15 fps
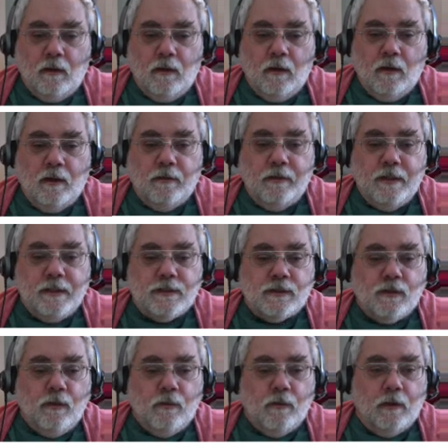In these
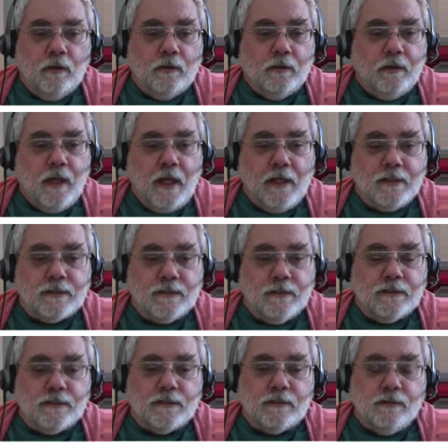
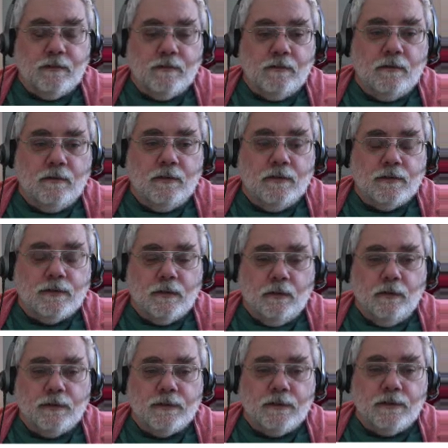cases,
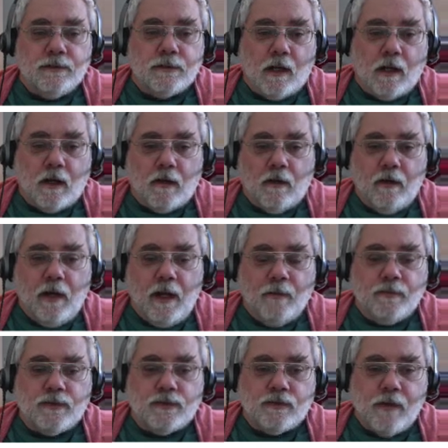solutions are
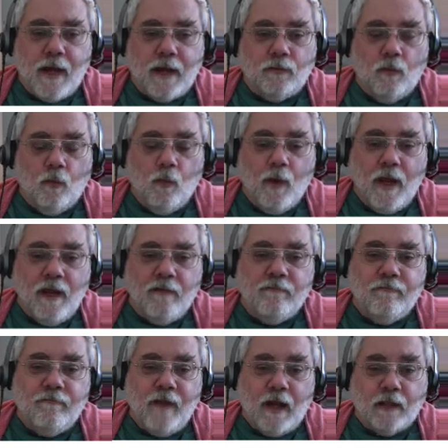abstract wave
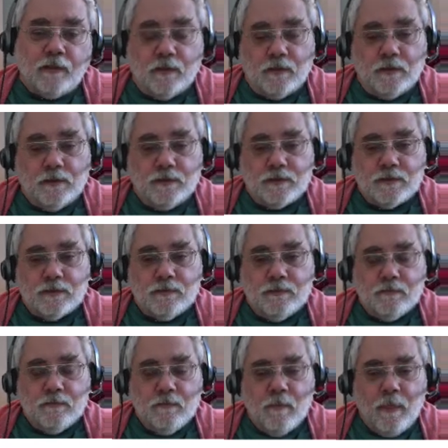vectors
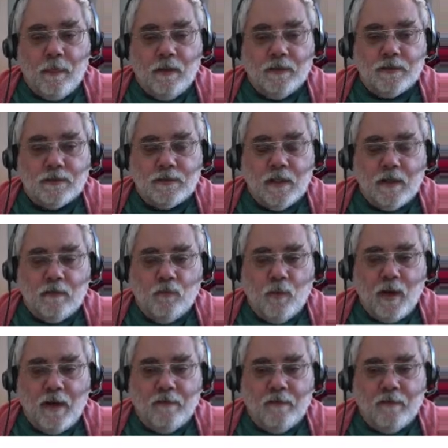instead of wave